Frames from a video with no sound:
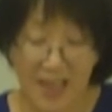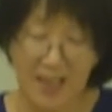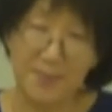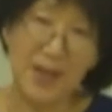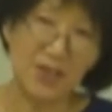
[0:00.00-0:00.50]

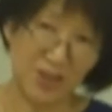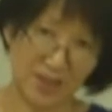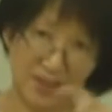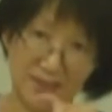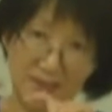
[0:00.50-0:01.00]
can imagine,
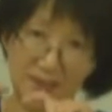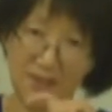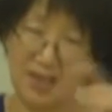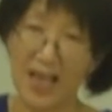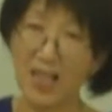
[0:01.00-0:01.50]

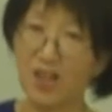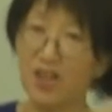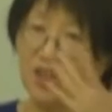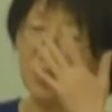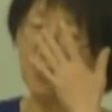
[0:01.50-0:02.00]
the
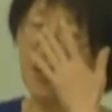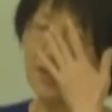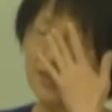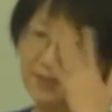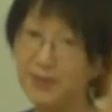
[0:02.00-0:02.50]
language
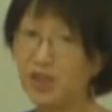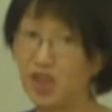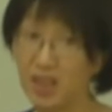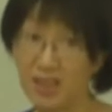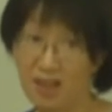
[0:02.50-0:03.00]
was
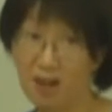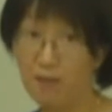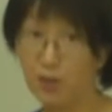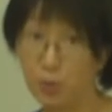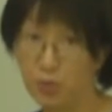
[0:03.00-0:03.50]
division
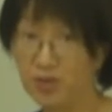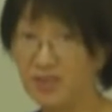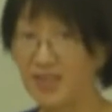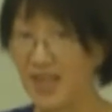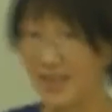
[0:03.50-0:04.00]
of social
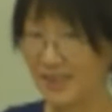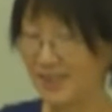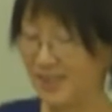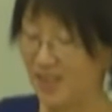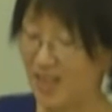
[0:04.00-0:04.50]

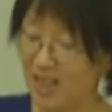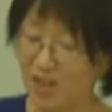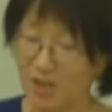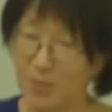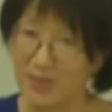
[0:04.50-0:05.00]
class. The
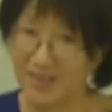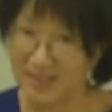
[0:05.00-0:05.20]
language was a